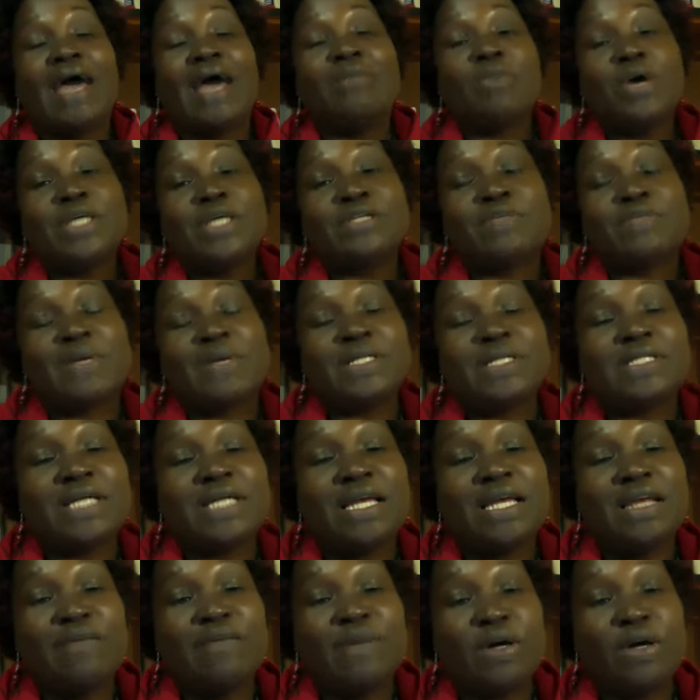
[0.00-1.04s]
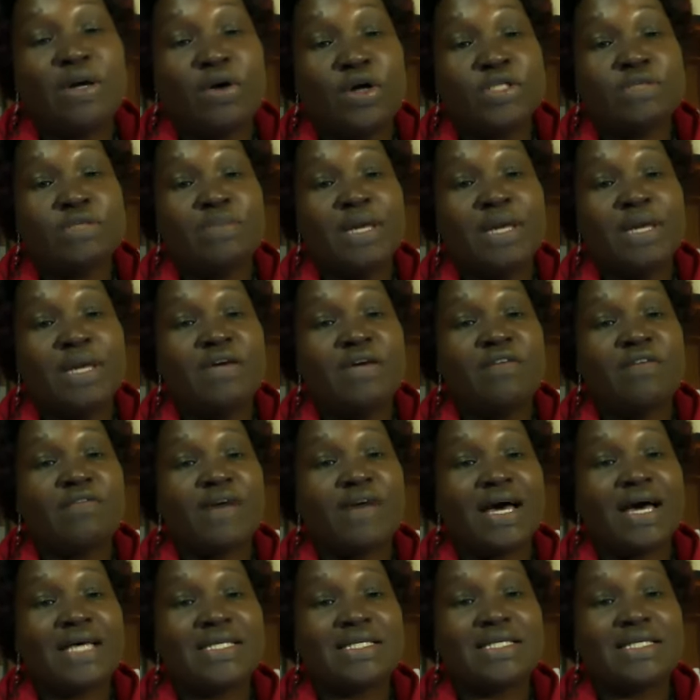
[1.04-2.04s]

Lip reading: more especially because many of us